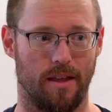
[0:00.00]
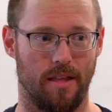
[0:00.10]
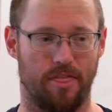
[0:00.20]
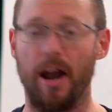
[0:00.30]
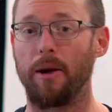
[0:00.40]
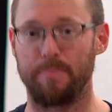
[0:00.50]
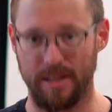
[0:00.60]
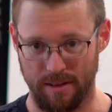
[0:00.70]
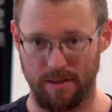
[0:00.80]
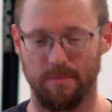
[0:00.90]

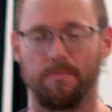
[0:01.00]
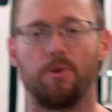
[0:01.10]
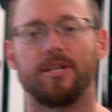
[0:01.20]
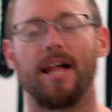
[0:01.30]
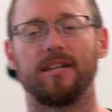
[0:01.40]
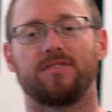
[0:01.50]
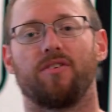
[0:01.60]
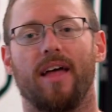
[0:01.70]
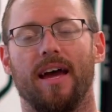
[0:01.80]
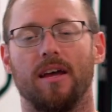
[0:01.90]
therapy modalities
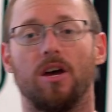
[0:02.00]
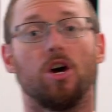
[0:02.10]
for that.